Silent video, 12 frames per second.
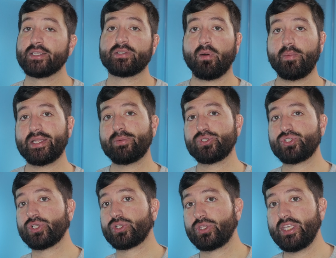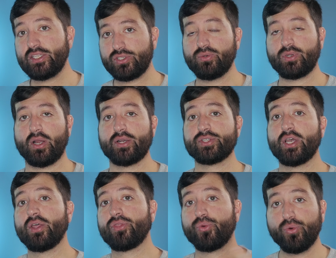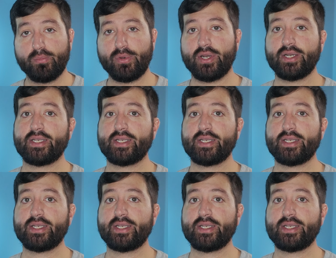So what we did was took these two cards, threw them on our